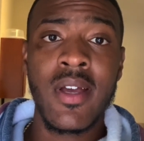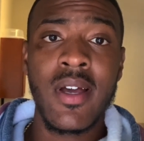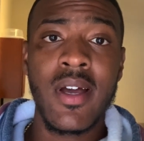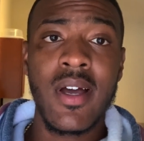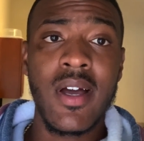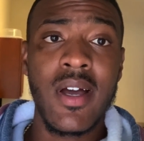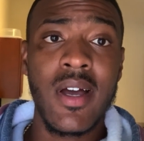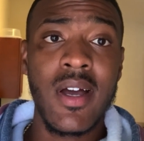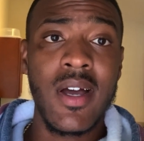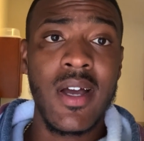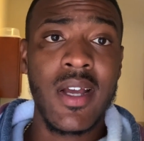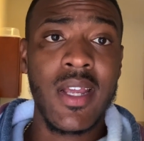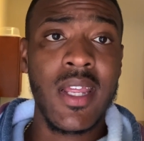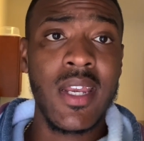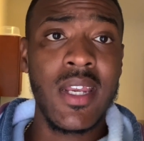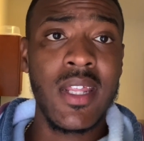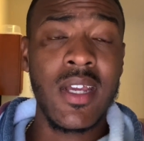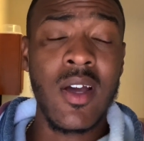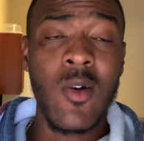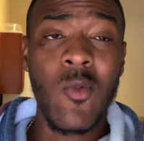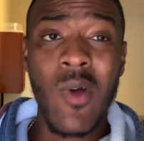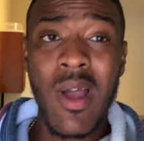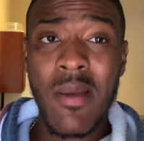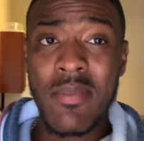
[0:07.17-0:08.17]
getting
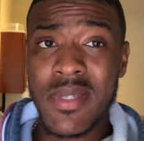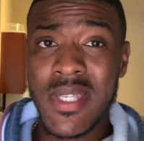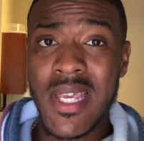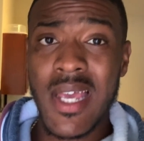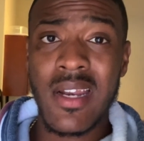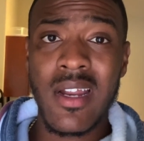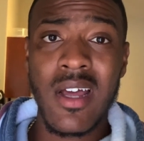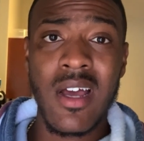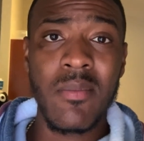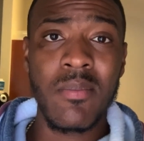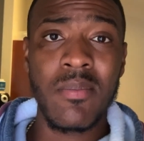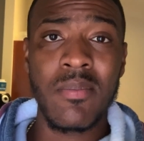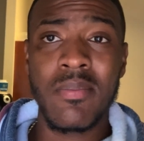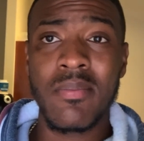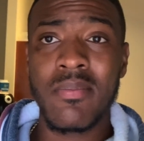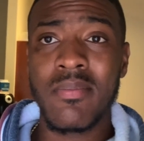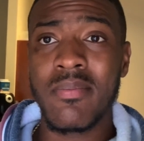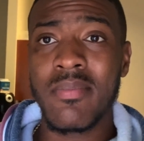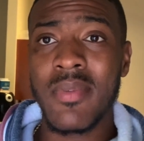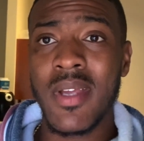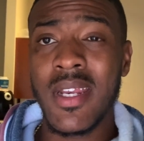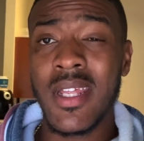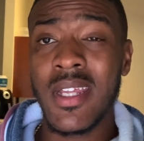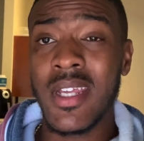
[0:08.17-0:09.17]
a website up,
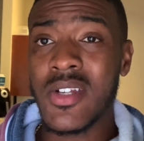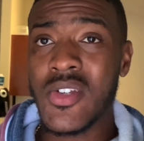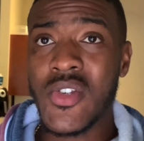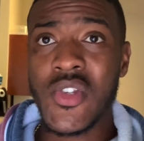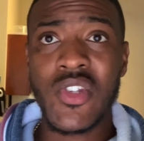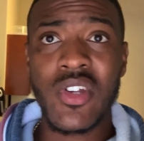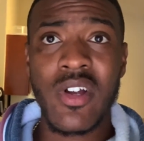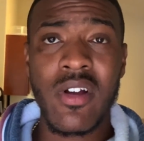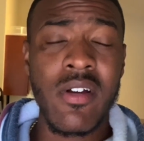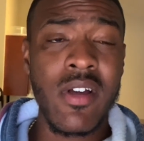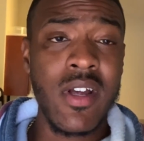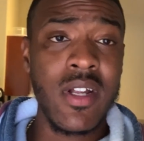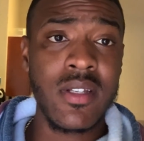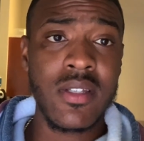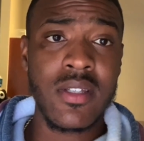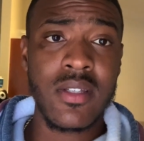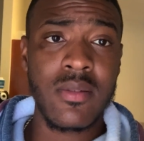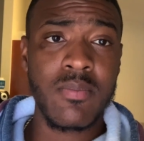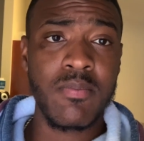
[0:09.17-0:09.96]
getting insurance,